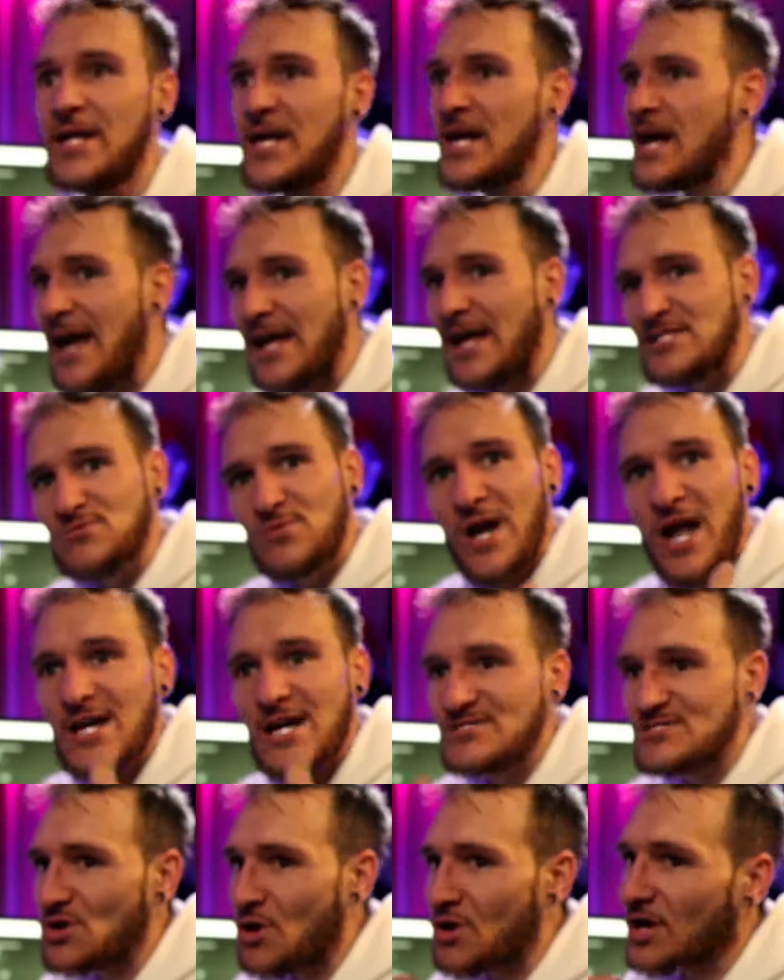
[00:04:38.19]
It's when I
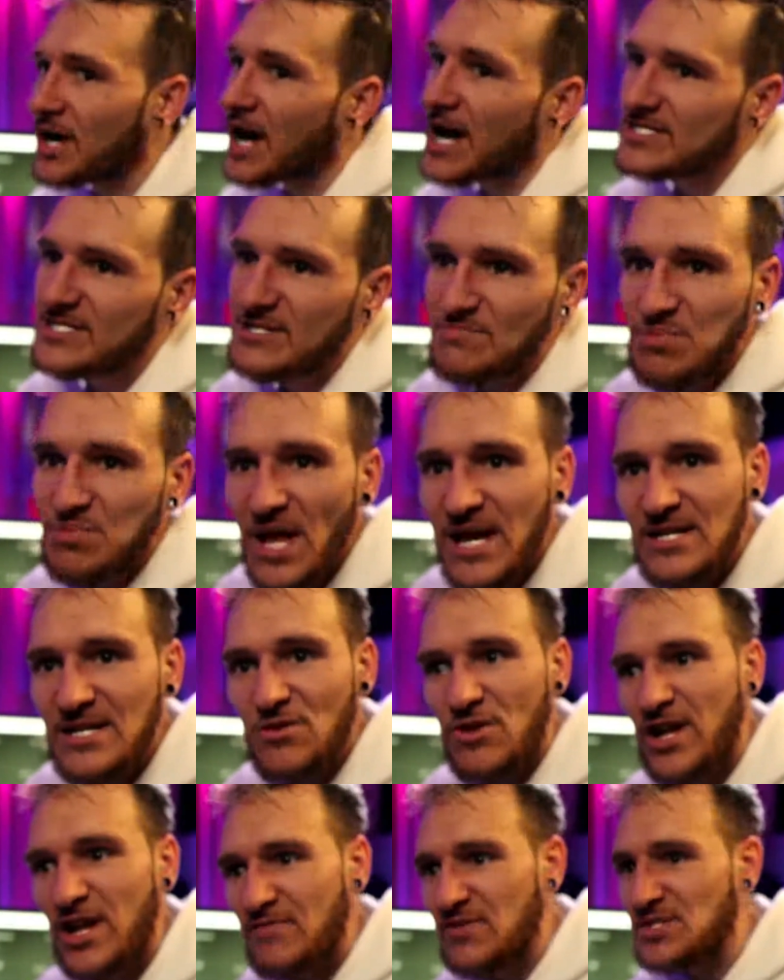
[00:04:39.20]
start contemplating on
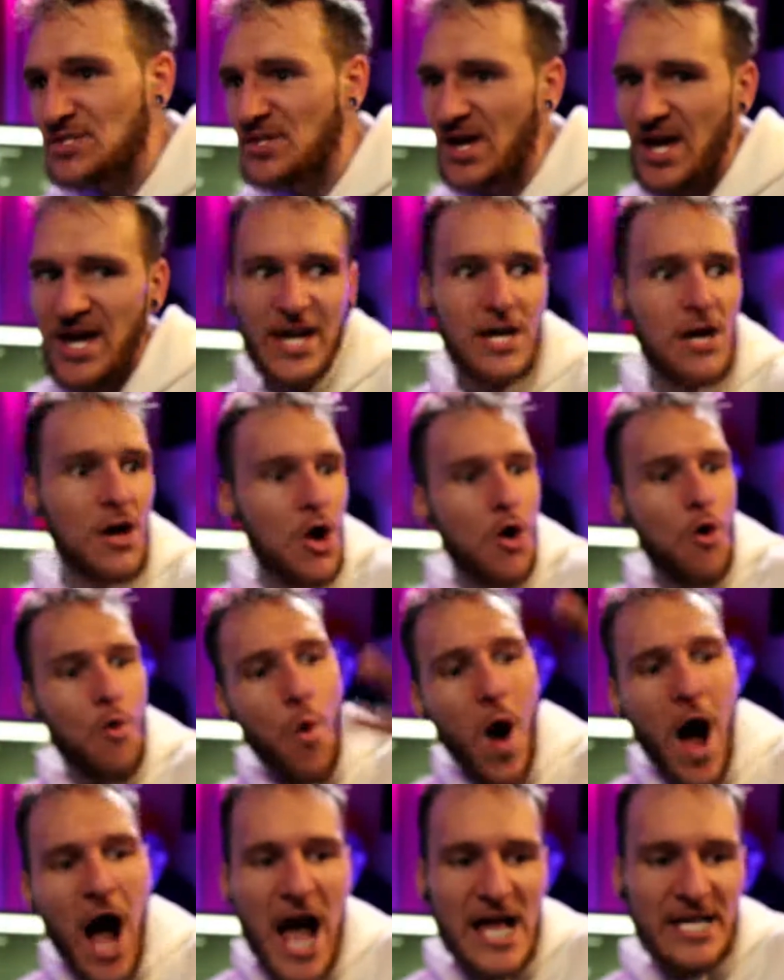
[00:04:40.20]
everything,
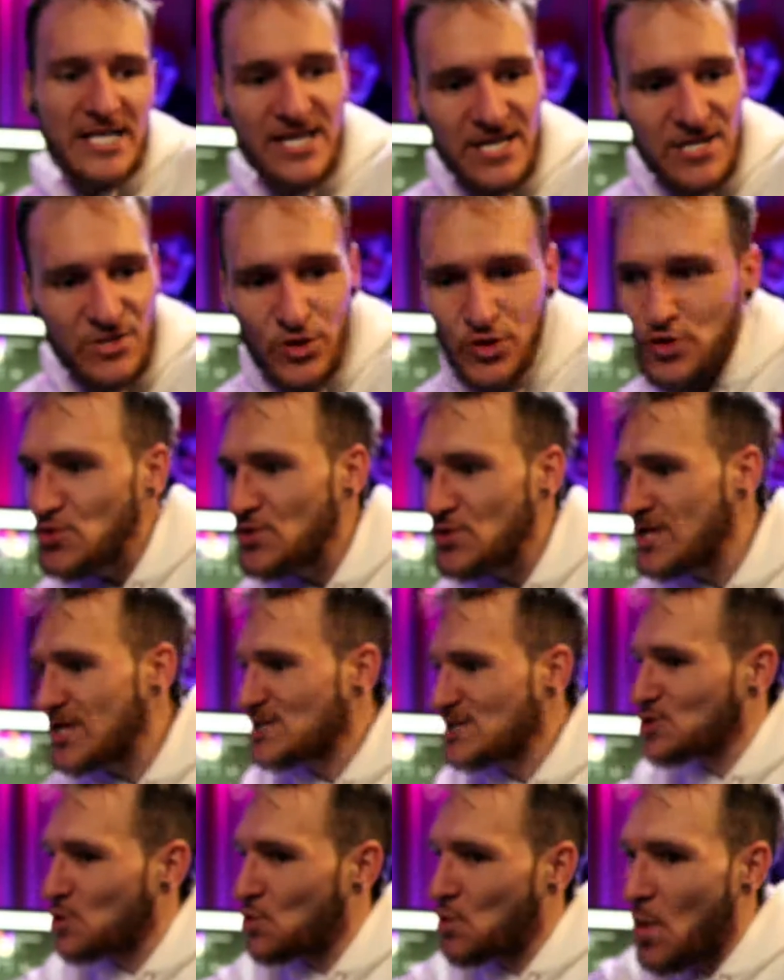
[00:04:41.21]
why I didn't do this
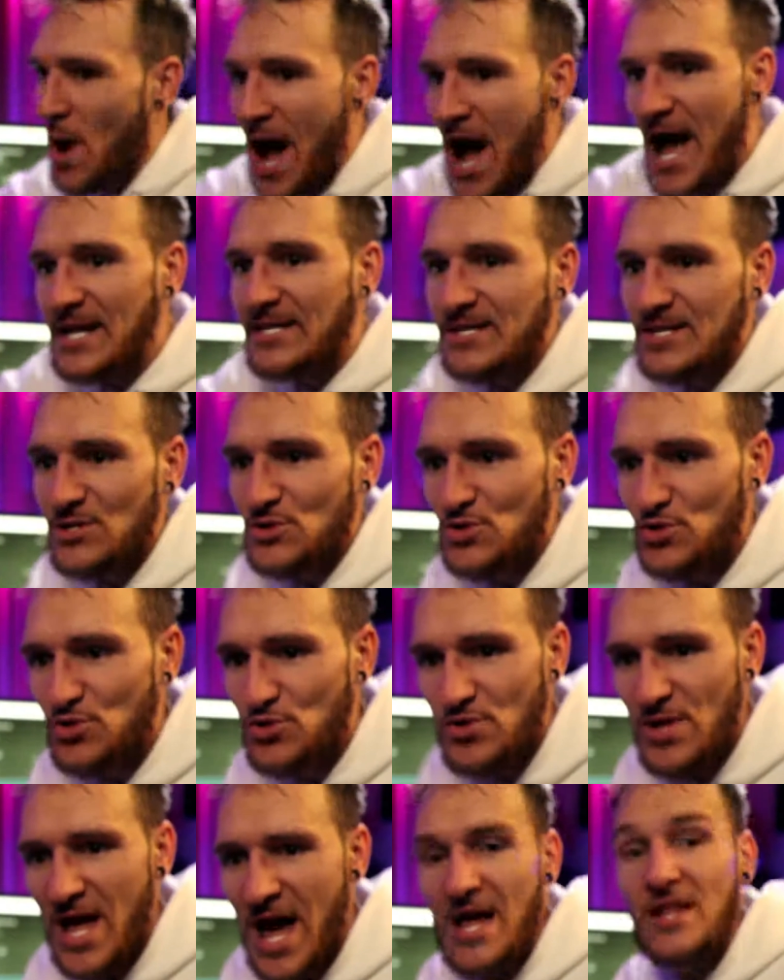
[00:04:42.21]
or why I didn't do
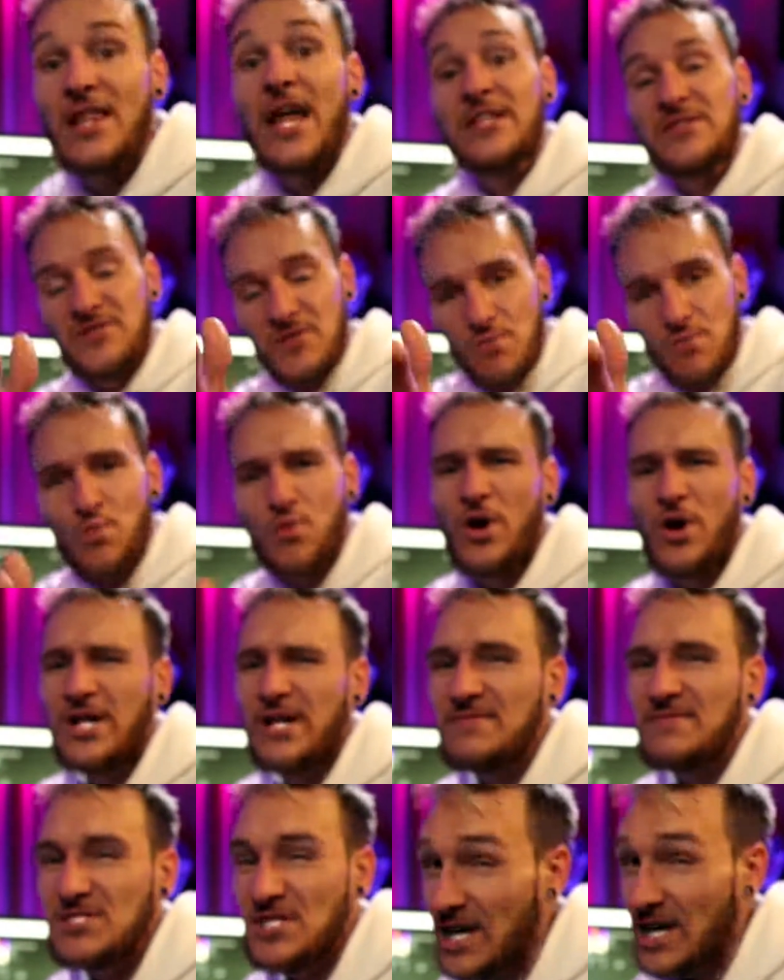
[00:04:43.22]
that, like them what
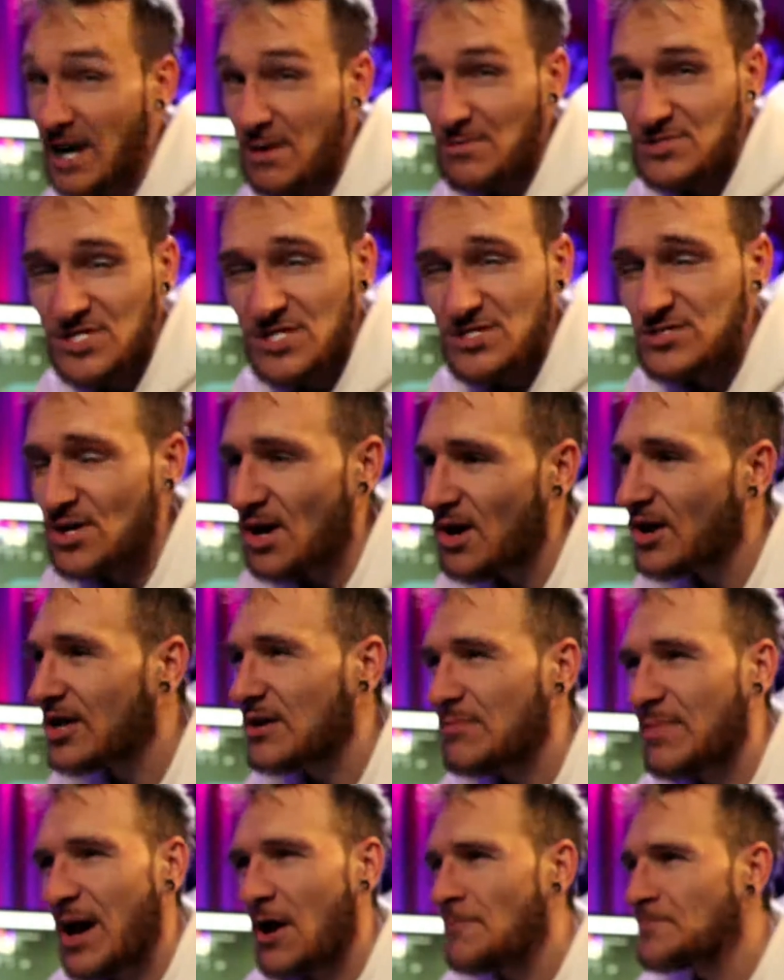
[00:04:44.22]
ifs like I was just talking
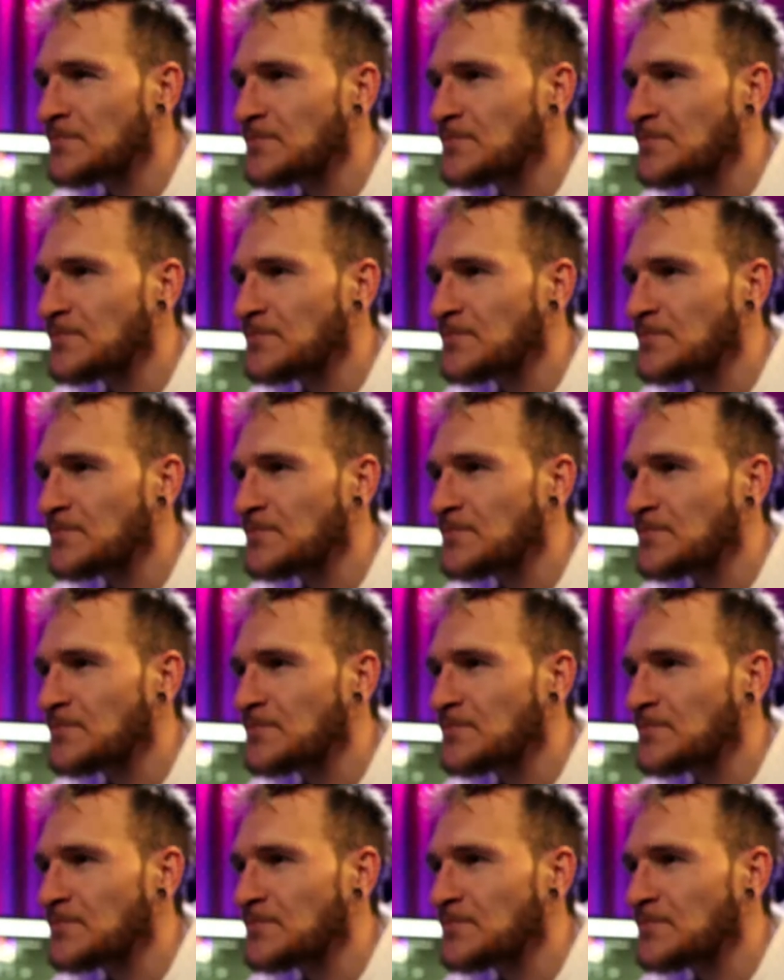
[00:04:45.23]
about.